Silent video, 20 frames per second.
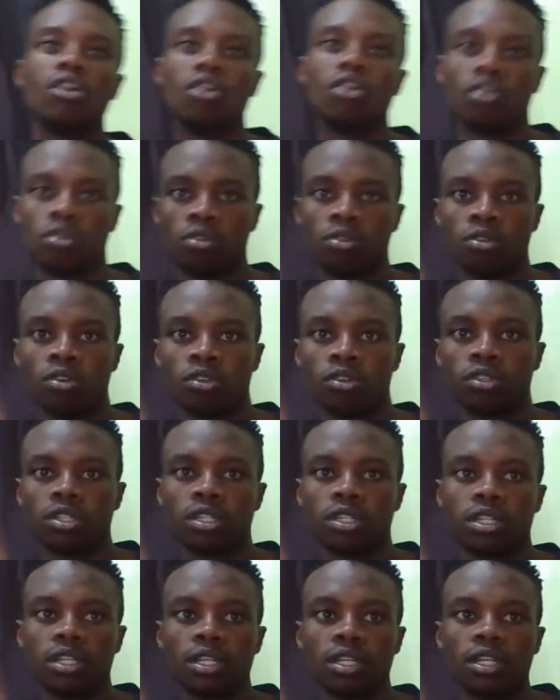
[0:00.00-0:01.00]
or not.
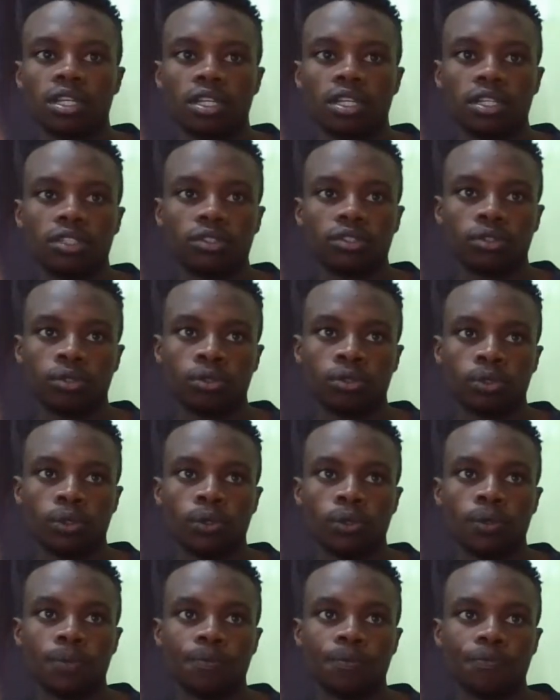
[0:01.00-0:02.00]
So